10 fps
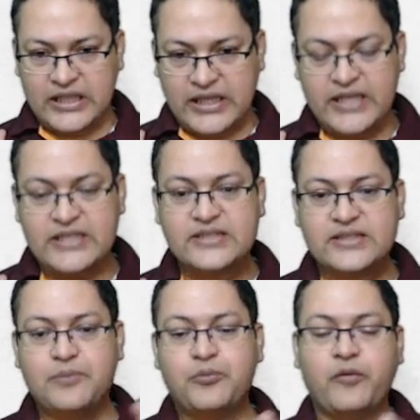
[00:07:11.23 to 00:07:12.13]
is
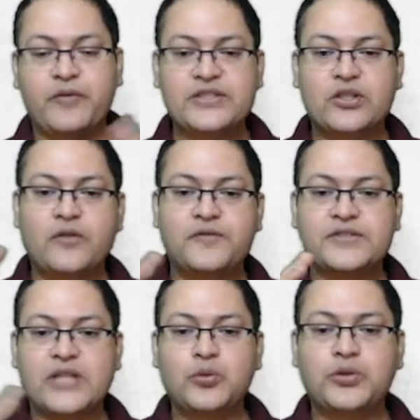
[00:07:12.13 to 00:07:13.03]
the professor of
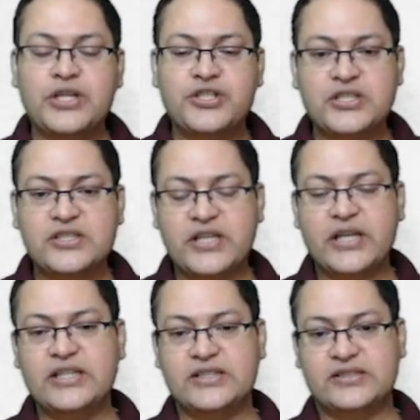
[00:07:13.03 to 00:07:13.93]
South Asian
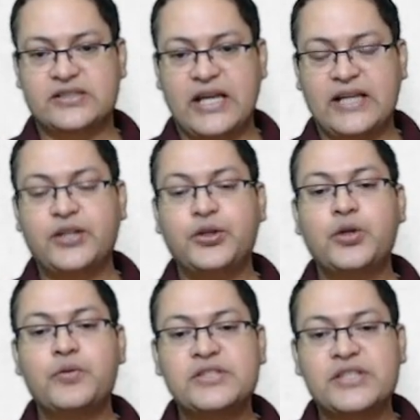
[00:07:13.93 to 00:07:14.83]
Studies at the
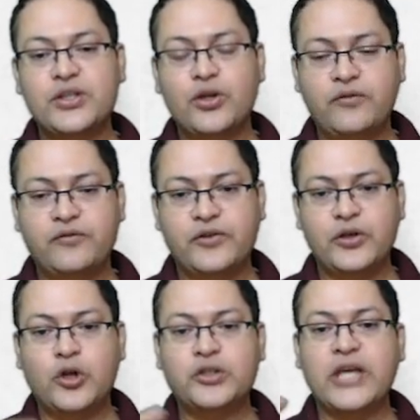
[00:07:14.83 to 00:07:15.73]
University of
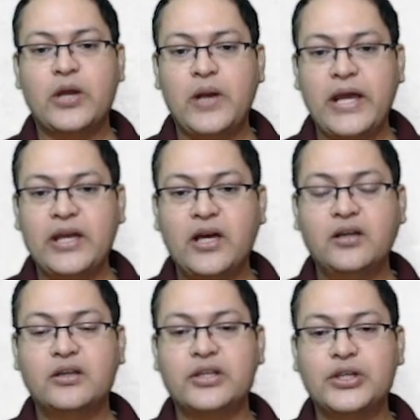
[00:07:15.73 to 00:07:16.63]
North
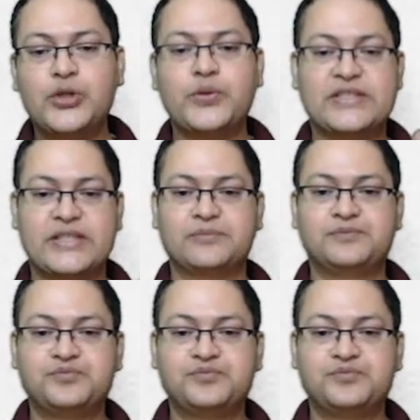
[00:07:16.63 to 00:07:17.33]
Carolina, USA.